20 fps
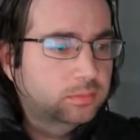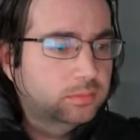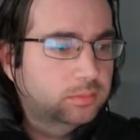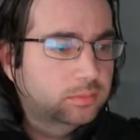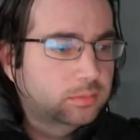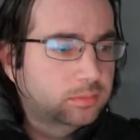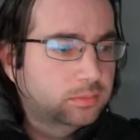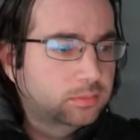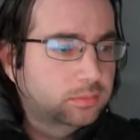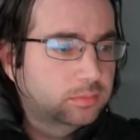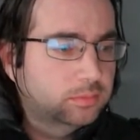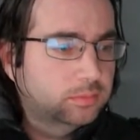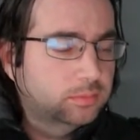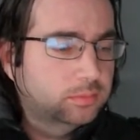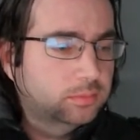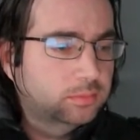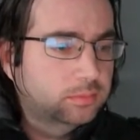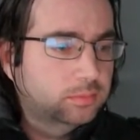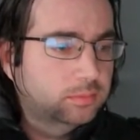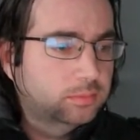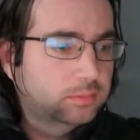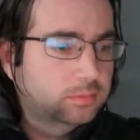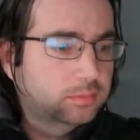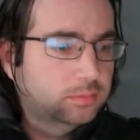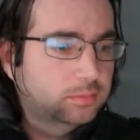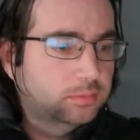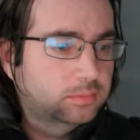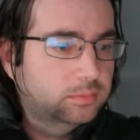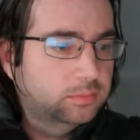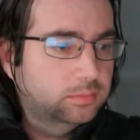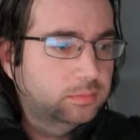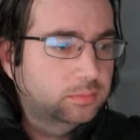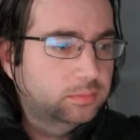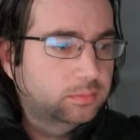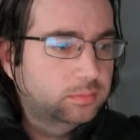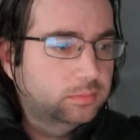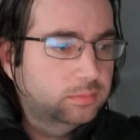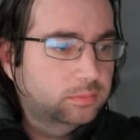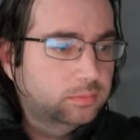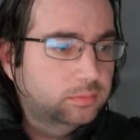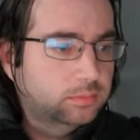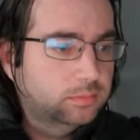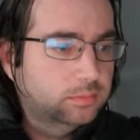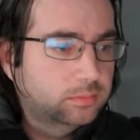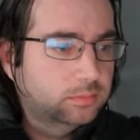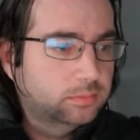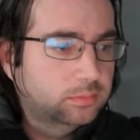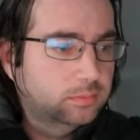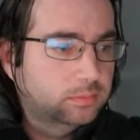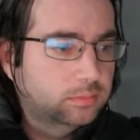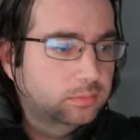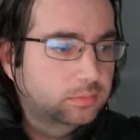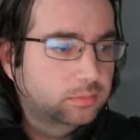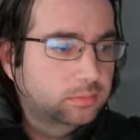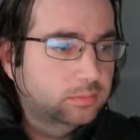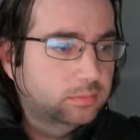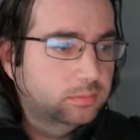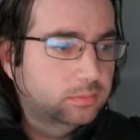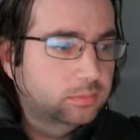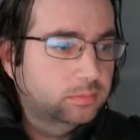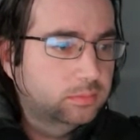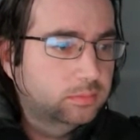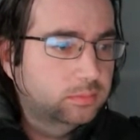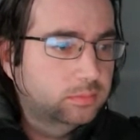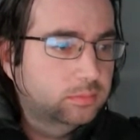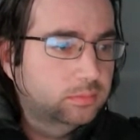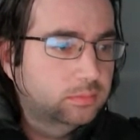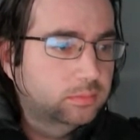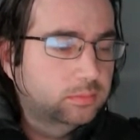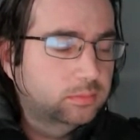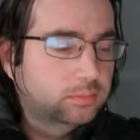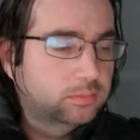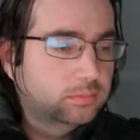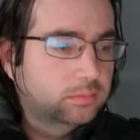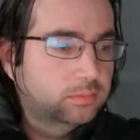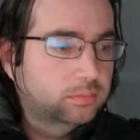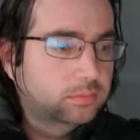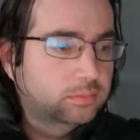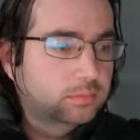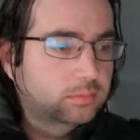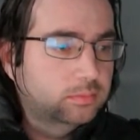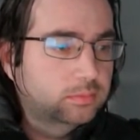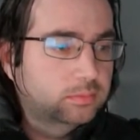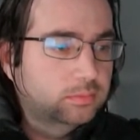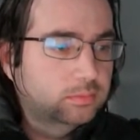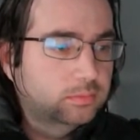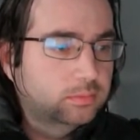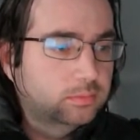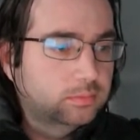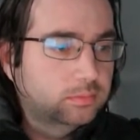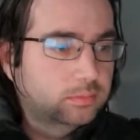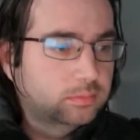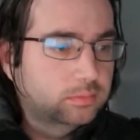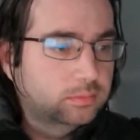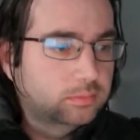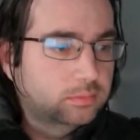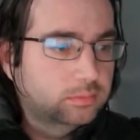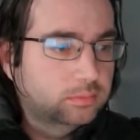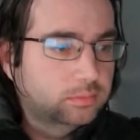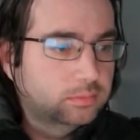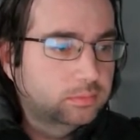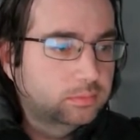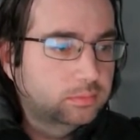The person shown says nothing.